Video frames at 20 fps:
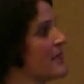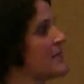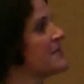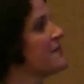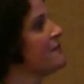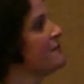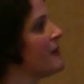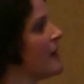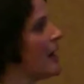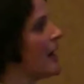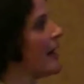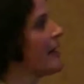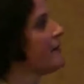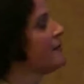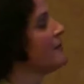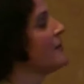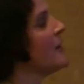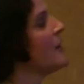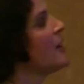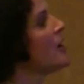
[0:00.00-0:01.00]
to 5.
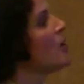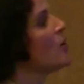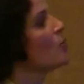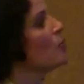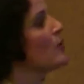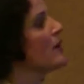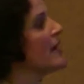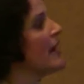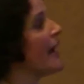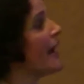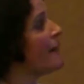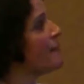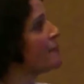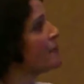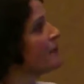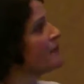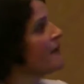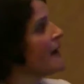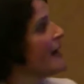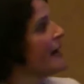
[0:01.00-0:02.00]
We
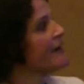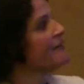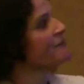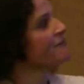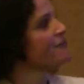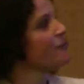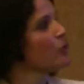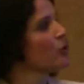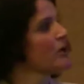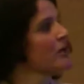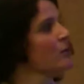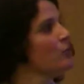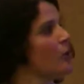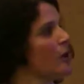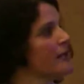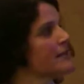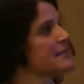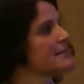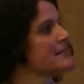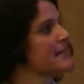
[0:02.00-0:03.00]
provide
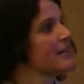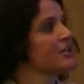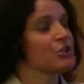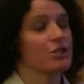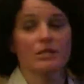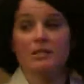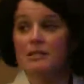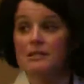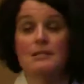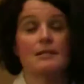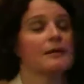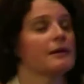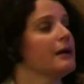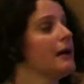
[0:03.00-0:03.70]
41 sessions.